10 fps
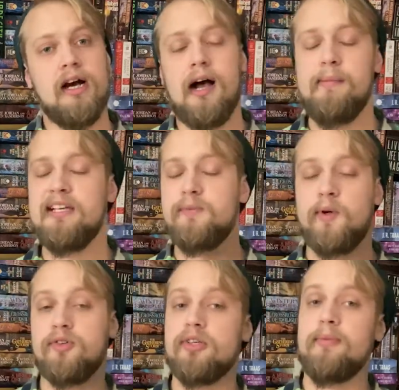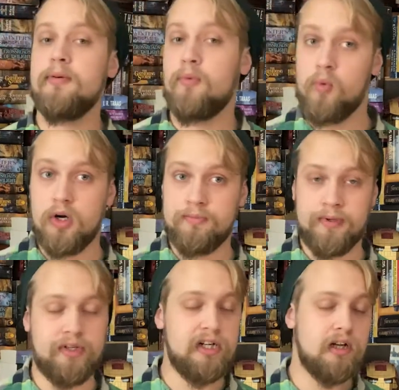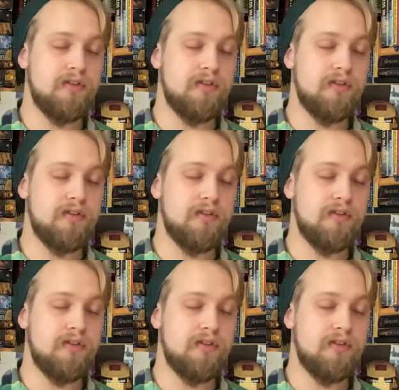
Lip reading: I may spoil some of the world building.